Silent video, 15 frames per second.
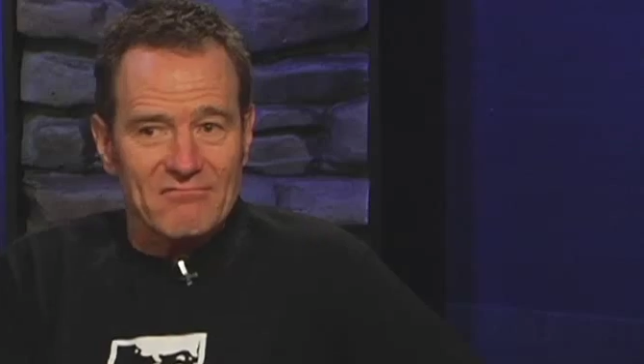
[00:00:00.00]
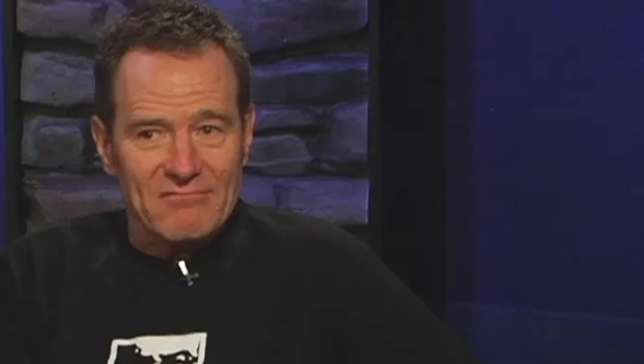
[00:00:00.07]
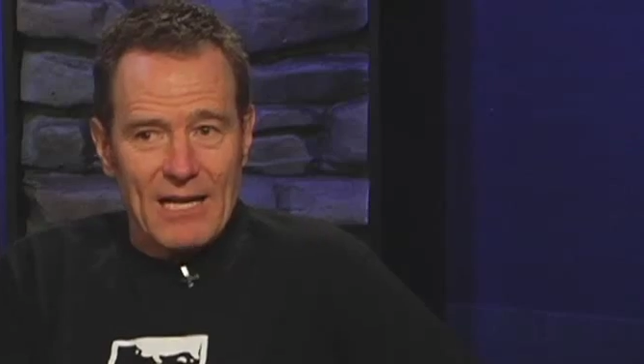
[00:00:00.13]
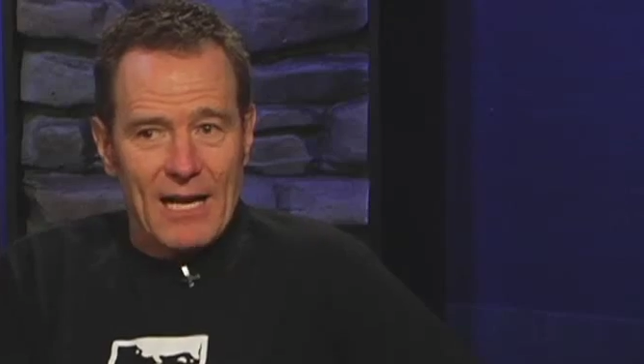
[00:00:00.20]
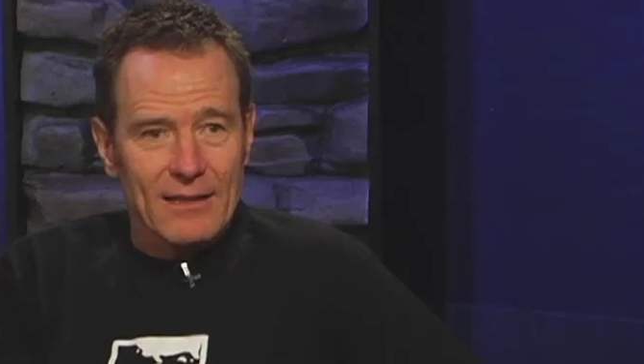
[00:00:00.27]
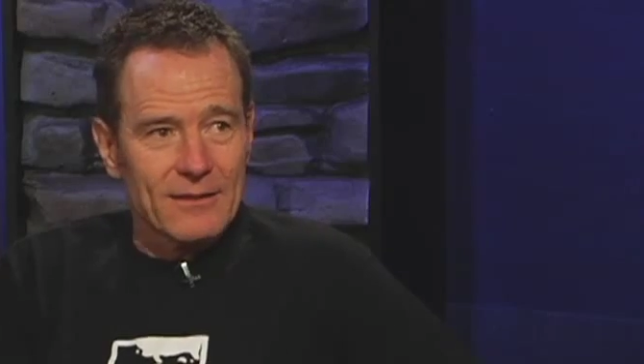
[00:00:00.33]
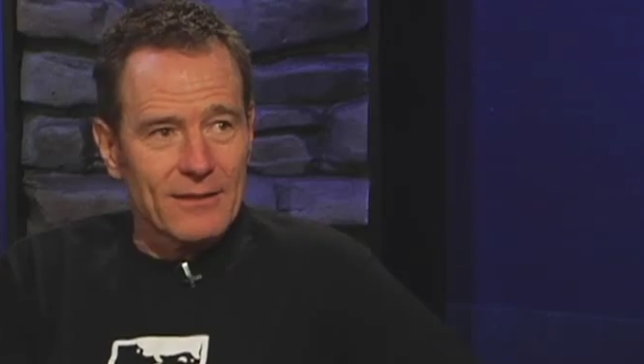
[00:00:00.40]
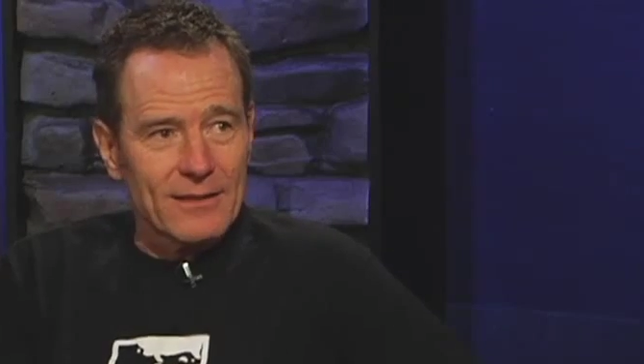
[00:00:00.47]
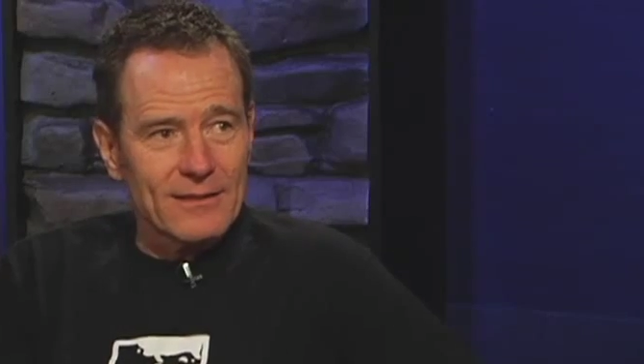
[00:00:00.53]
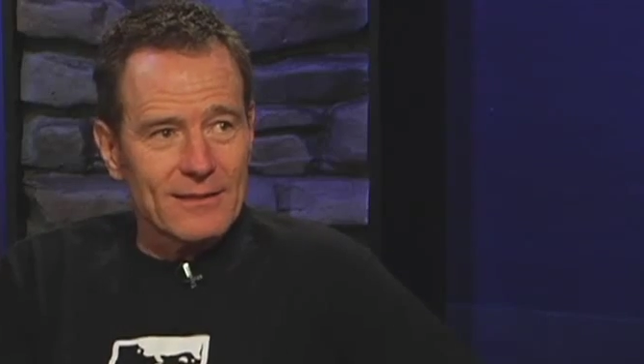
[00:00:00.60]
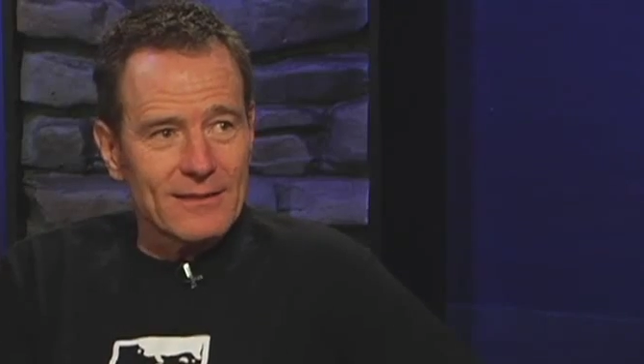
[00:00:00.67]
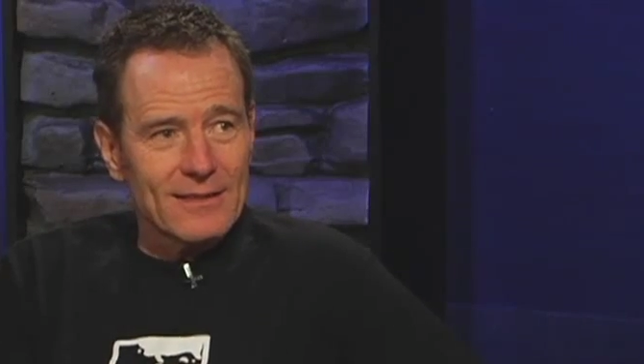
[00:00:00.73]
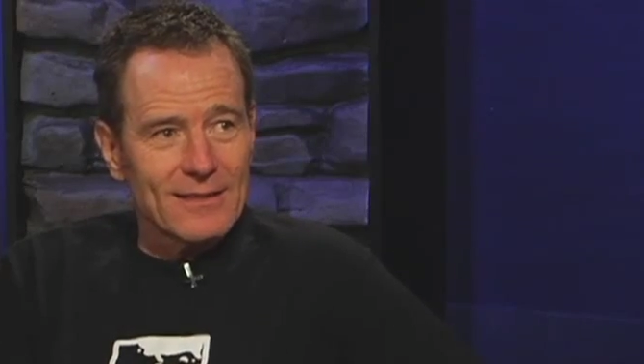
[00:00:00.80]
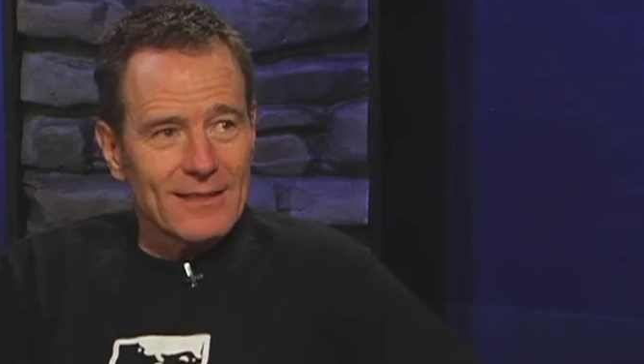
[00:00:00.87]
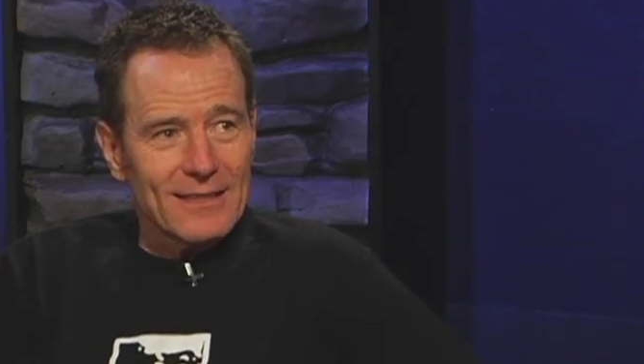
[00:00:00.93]
yeah, I'll do it.
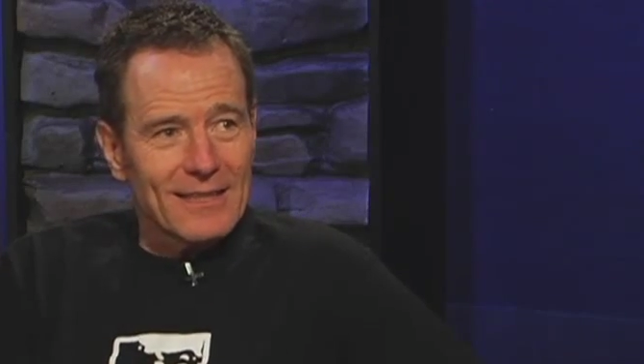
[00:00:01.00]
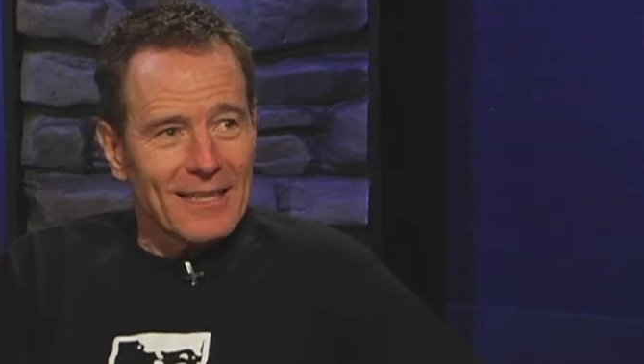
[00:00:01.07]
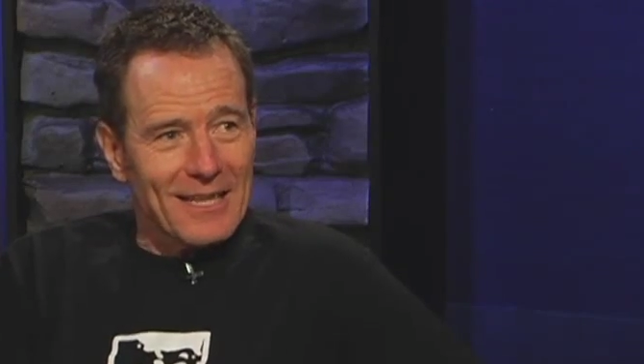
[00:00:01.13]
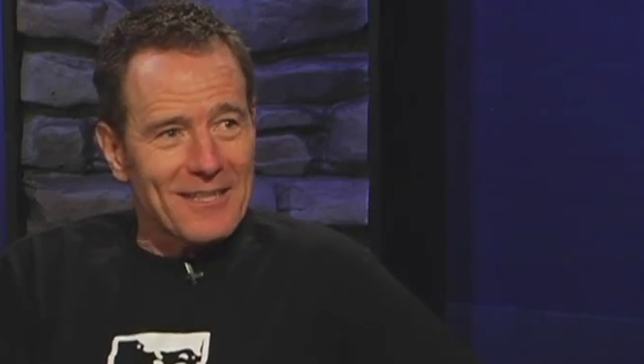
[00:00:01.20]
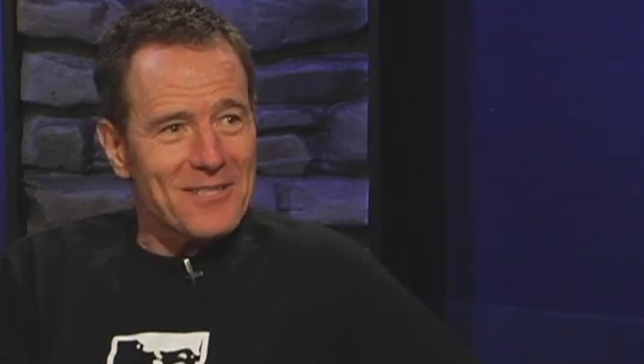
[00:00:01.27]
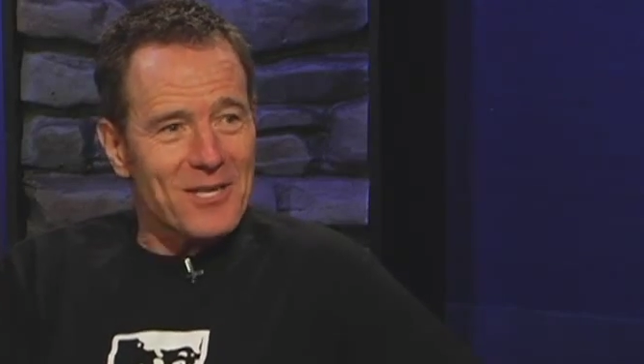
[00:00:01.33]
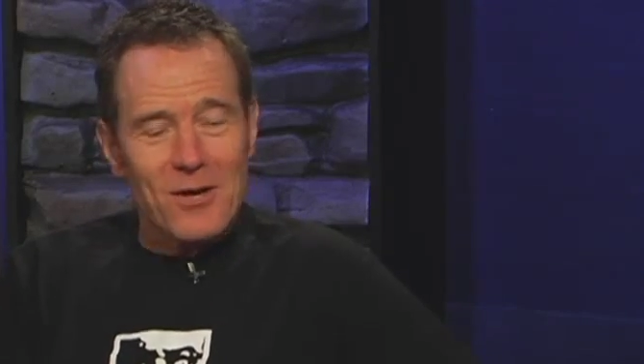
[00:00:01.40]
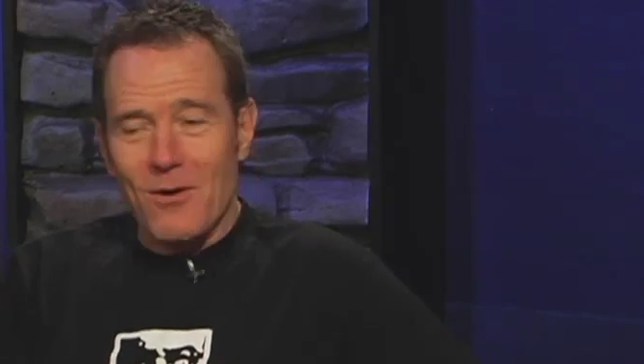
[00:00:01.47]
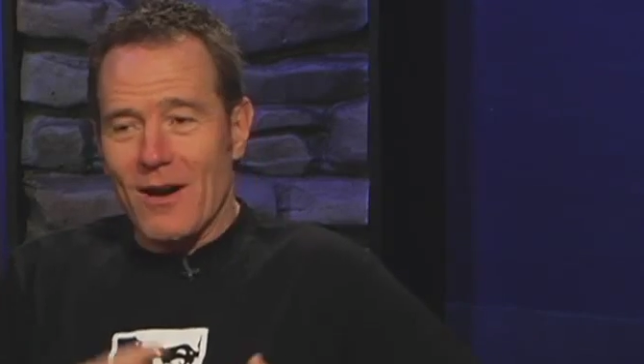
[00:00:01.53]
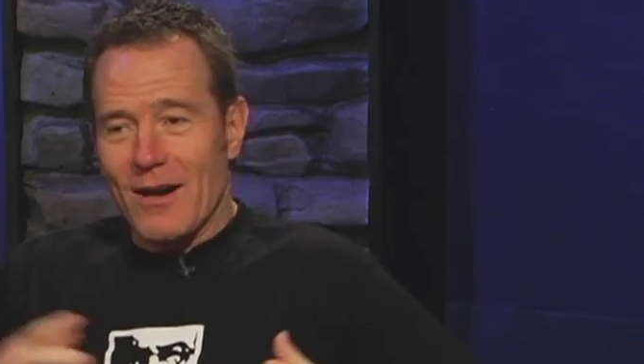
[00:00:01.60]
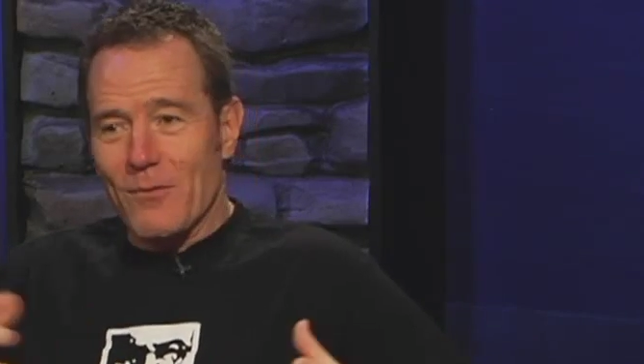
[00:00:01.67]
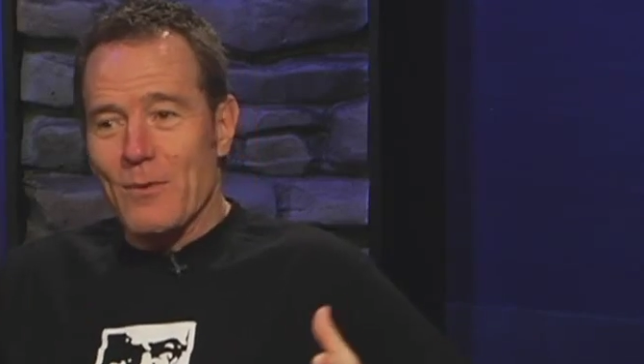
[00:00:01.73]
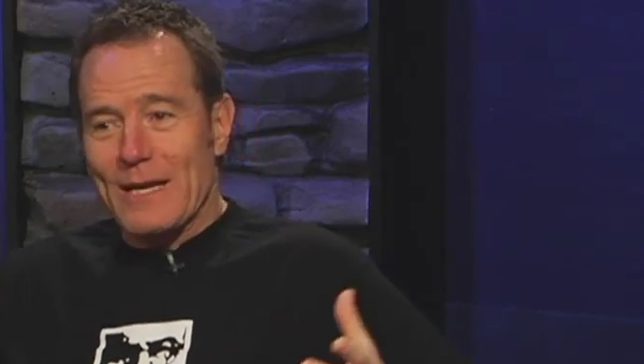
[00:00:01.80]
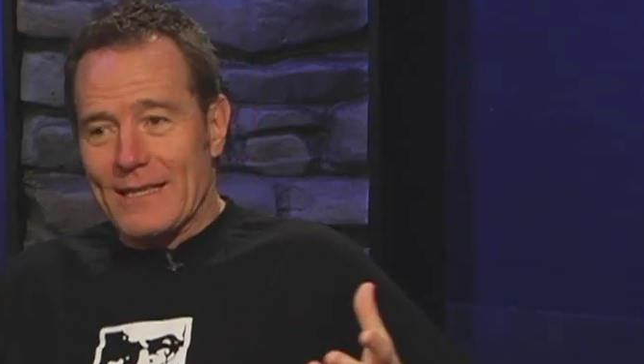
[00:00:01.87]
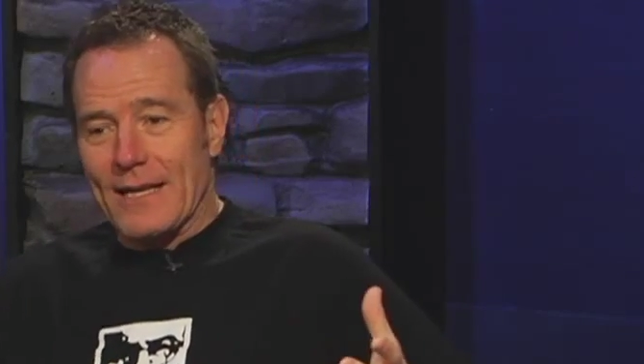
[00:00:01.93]
And so
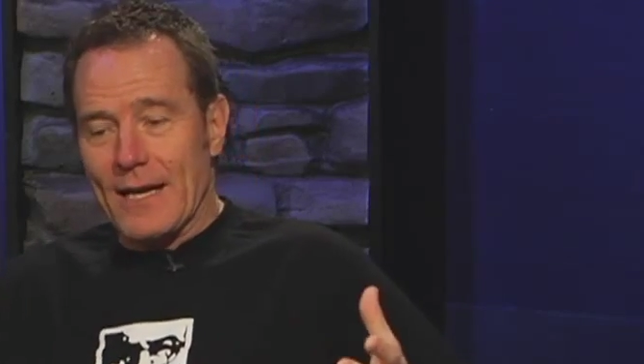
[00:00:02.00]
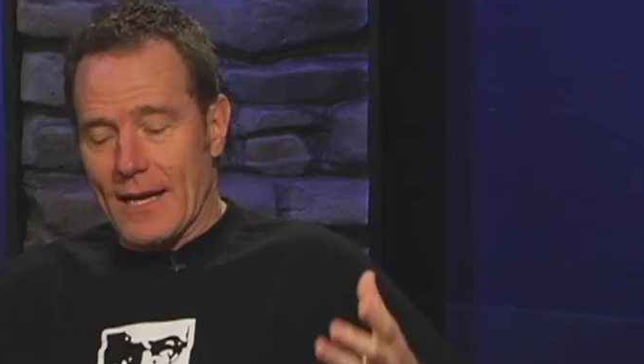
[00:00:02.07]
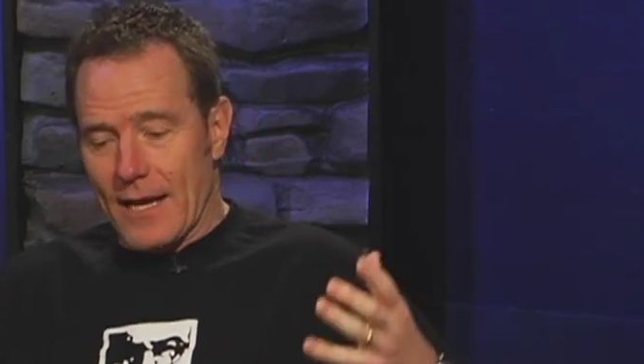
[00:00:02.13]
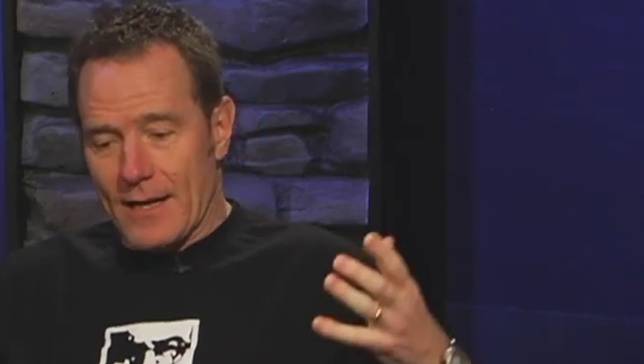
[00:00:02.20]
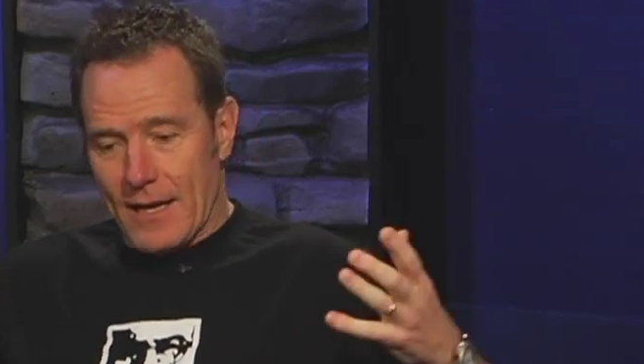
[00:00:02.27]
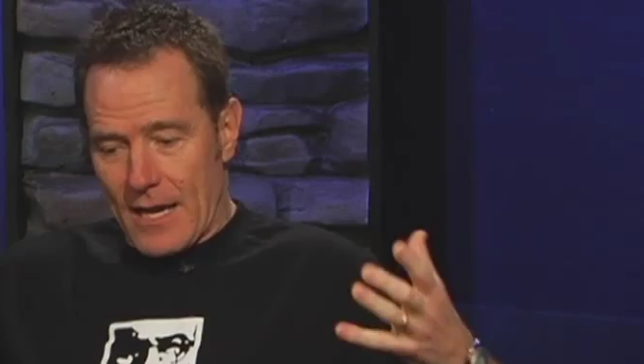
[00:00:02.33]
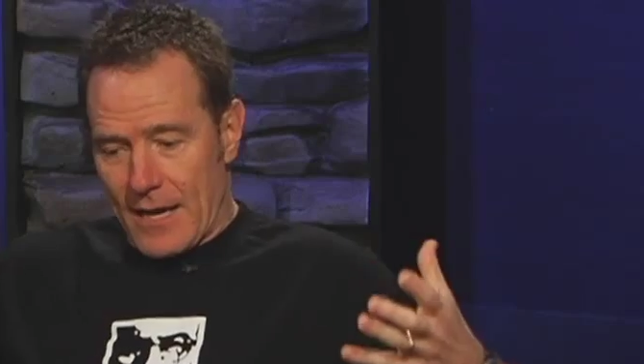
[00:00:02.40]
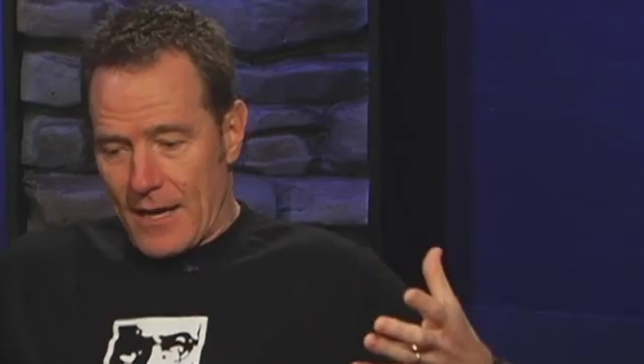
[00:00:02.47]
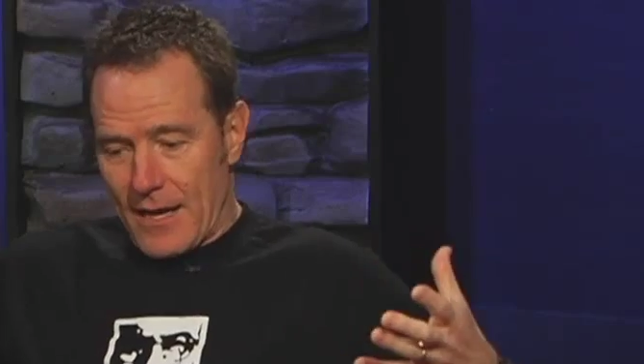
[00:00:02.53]
we did, and